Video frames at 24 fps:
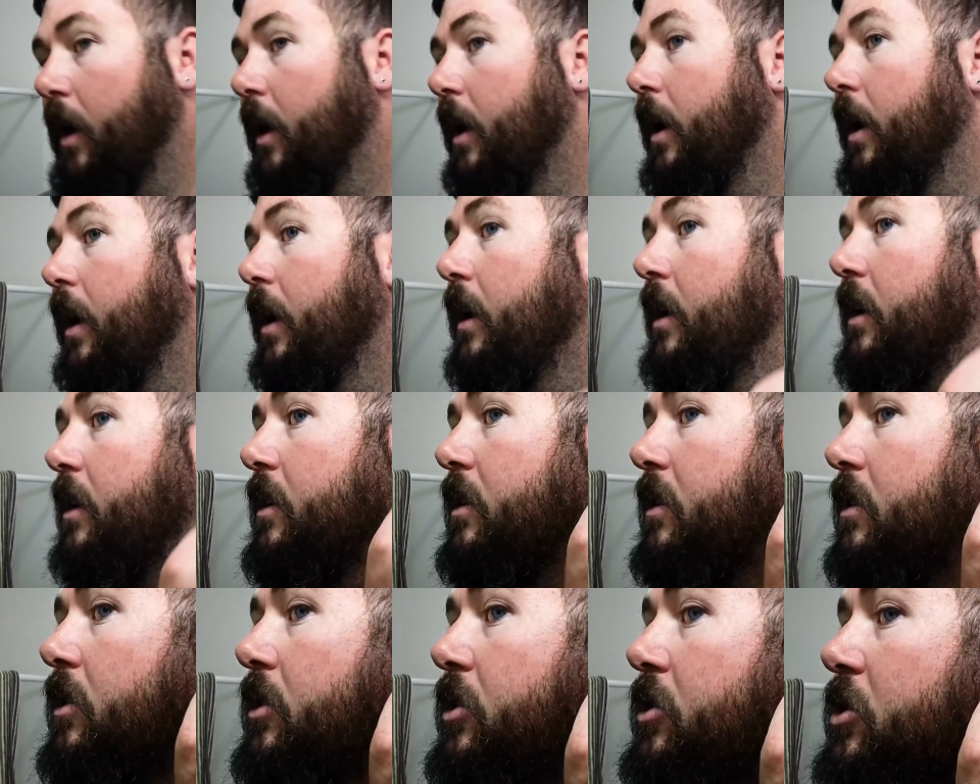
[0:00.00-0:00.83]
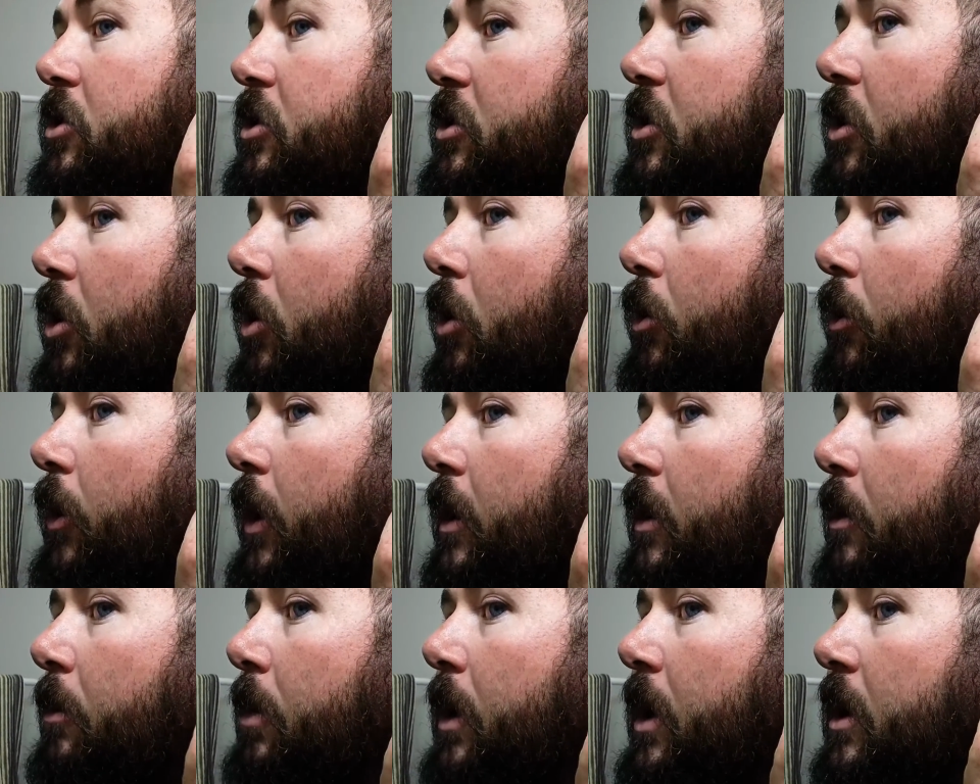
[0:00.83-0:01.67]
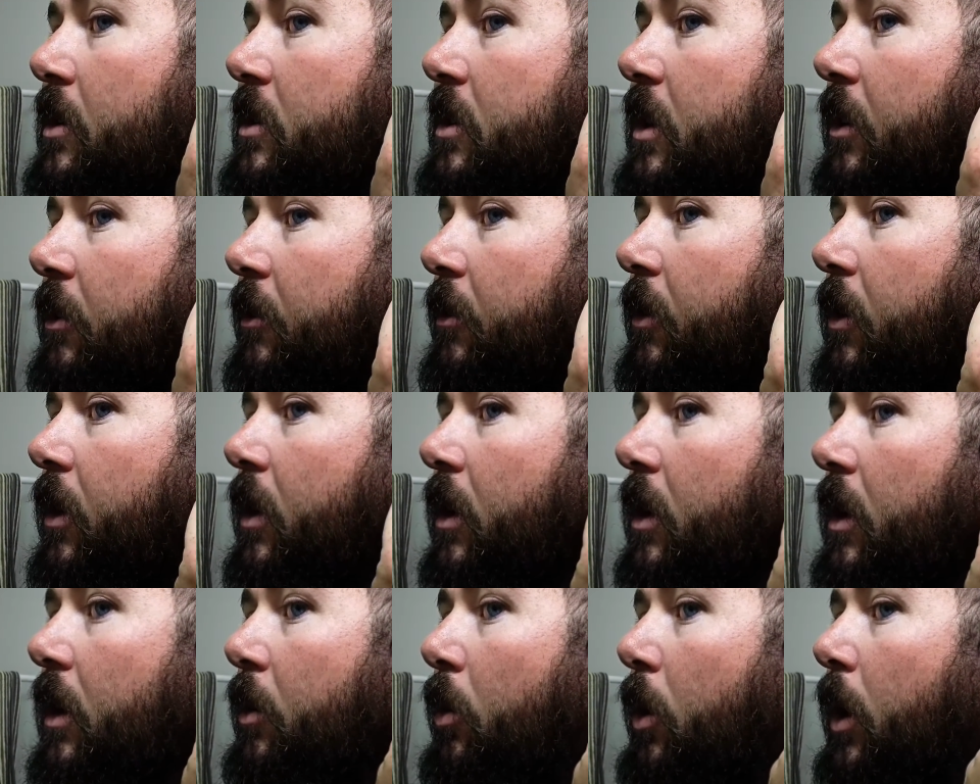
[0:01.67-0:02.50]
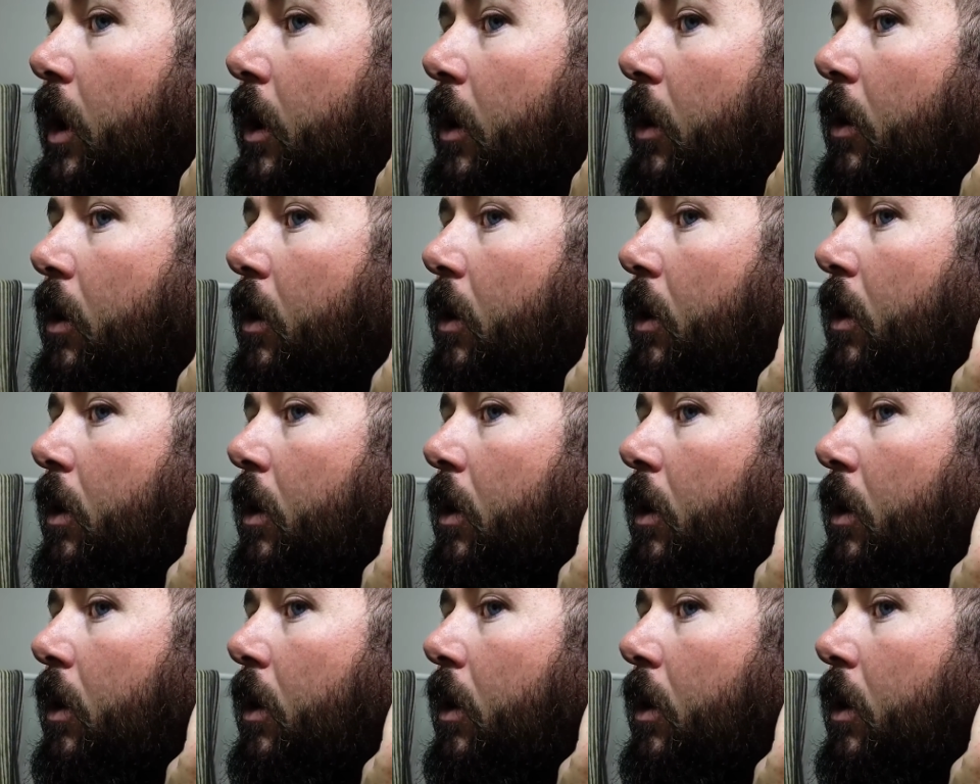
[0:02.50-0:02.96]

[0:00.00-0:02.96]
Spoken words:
and just go around the piercing really well.